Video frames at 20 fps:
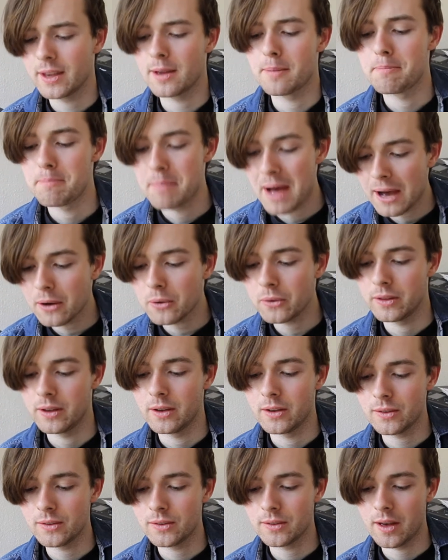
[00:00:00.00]
about
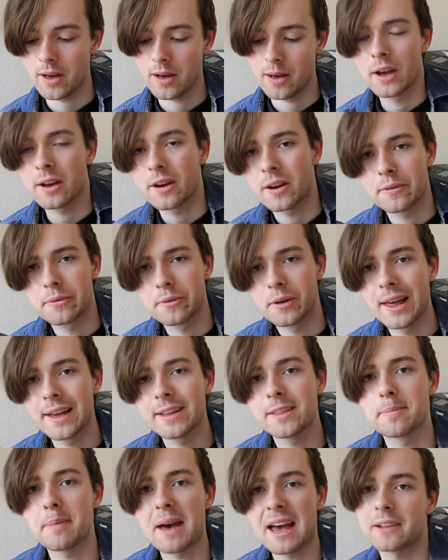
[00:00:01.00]
this kind of
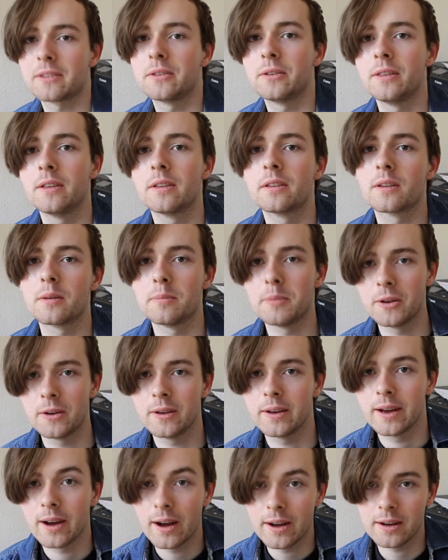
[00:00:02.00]
relates back to these
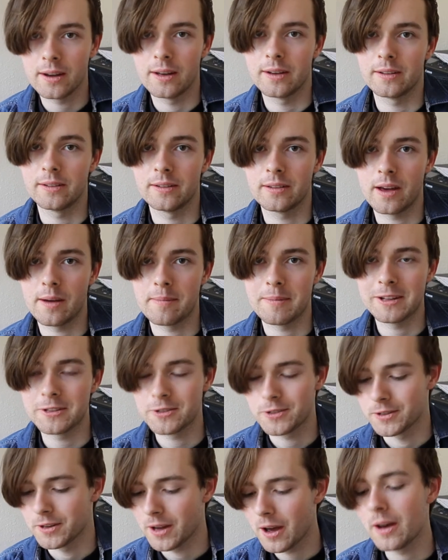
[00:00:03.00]
community guidelines I
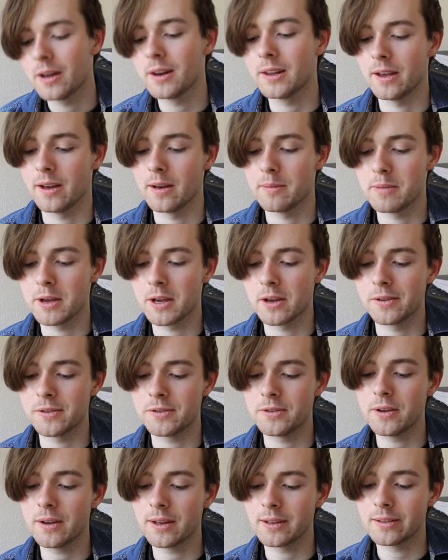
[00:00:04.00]
mentioned earlier,
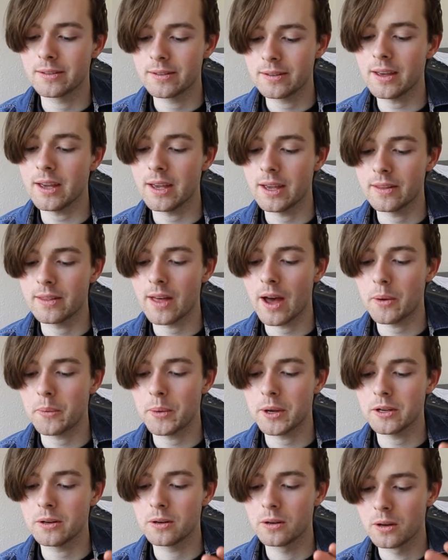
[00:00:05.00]
because you can see that
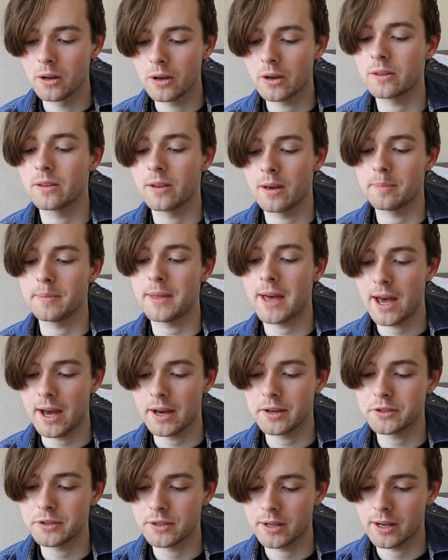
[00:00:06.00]
when you looked up the
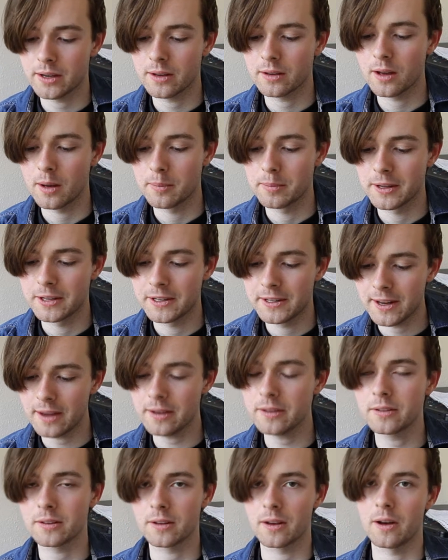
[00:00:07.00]
hashtag a couple of
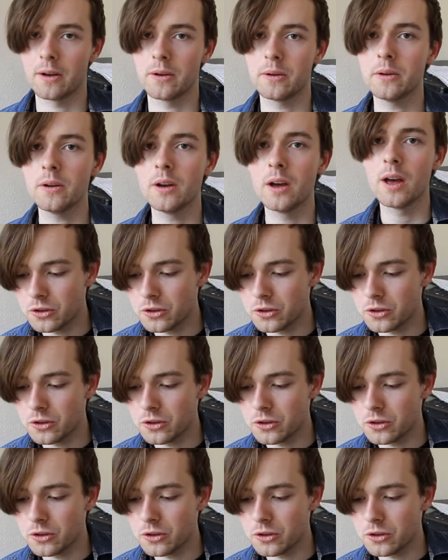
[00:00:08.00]
days ago,